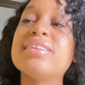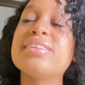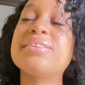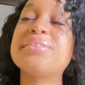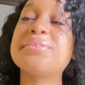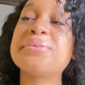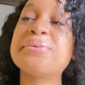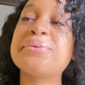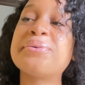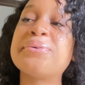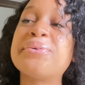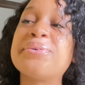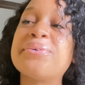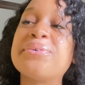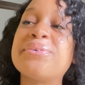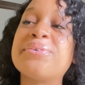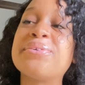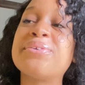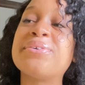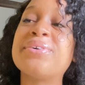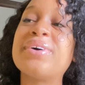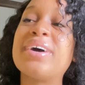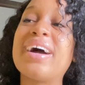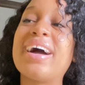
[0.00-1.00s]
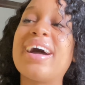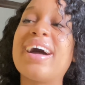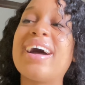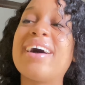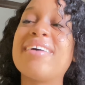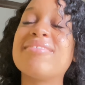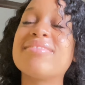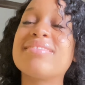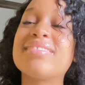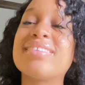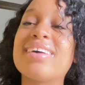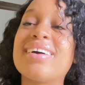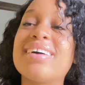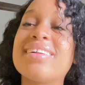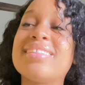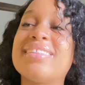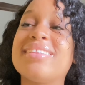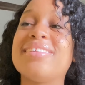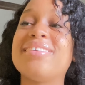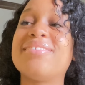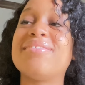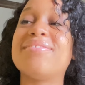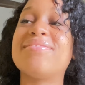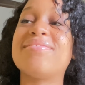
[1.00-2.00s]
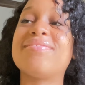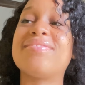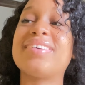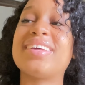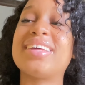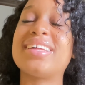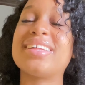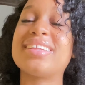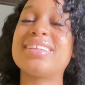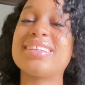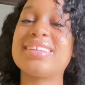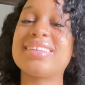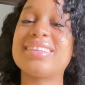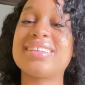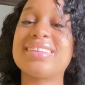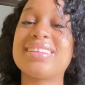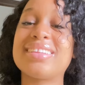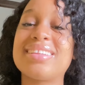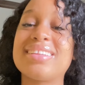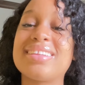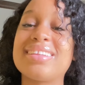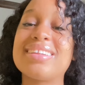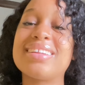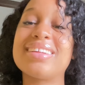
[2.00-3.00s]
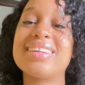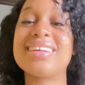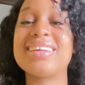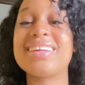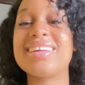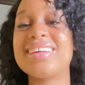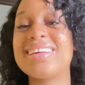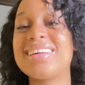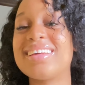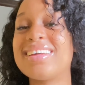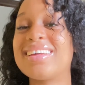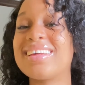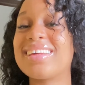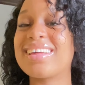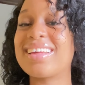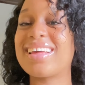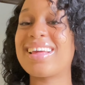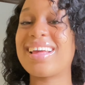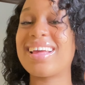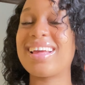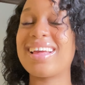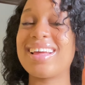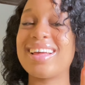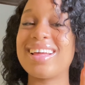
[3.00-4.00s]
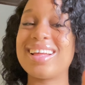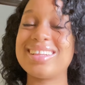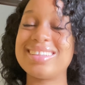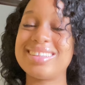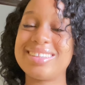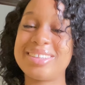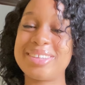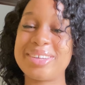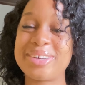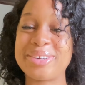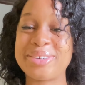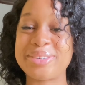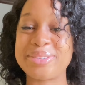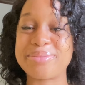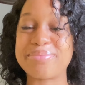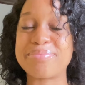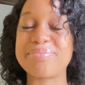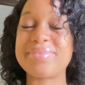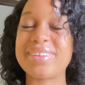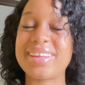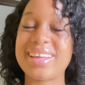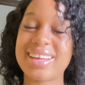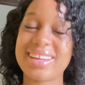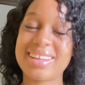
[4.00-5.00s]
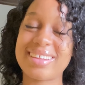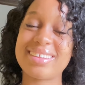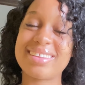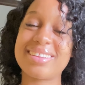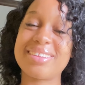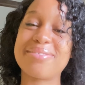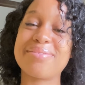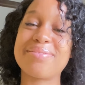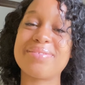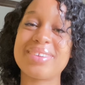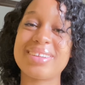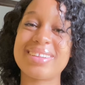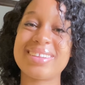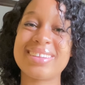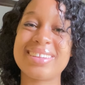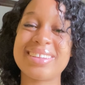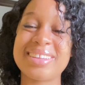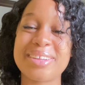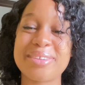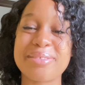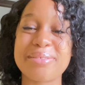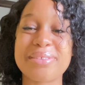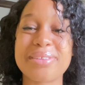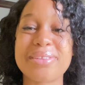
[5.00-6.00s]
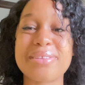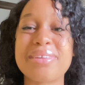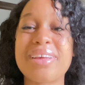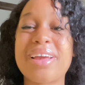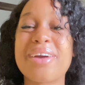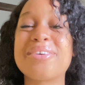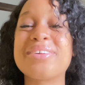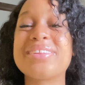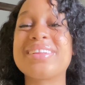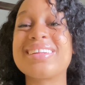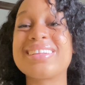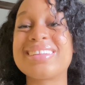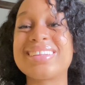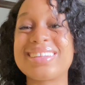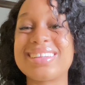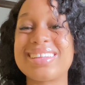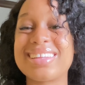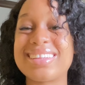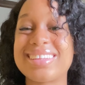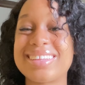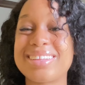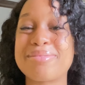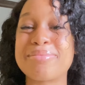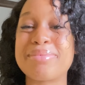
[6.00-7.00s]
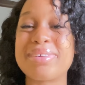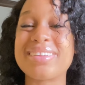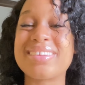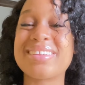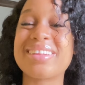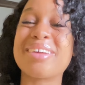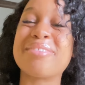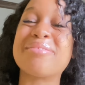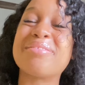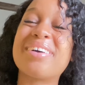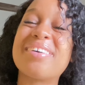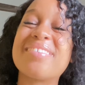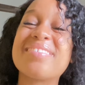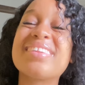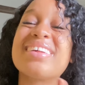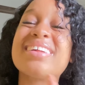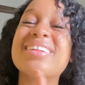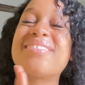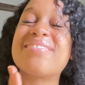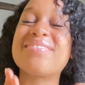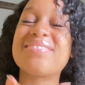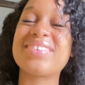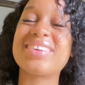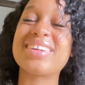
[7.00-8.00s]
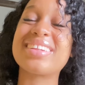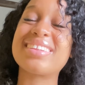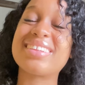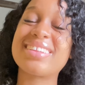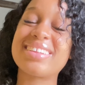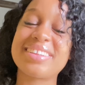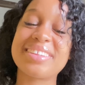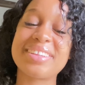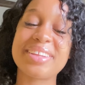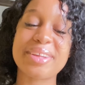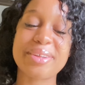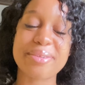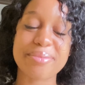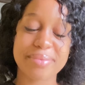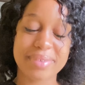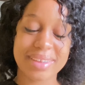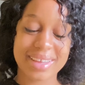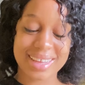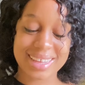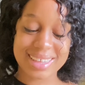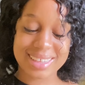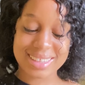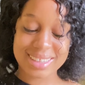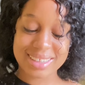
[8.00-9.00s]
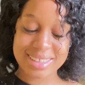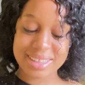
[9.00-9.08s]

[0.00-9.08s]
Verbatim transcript: So after the first term, yes, the first term. So I wanted to say semester, but after the first term, yes,